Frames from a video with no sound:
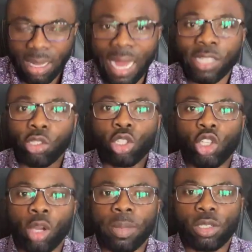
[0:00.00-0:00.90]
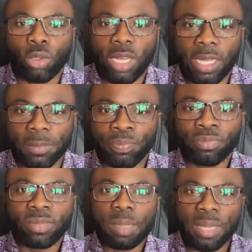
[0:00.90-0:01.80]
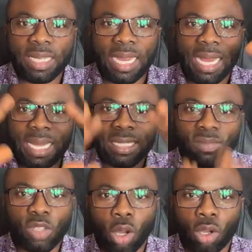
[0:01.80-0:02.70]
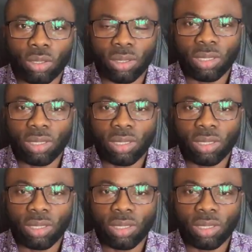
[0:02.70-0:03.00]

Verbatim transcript: As you join me today, may the hand of God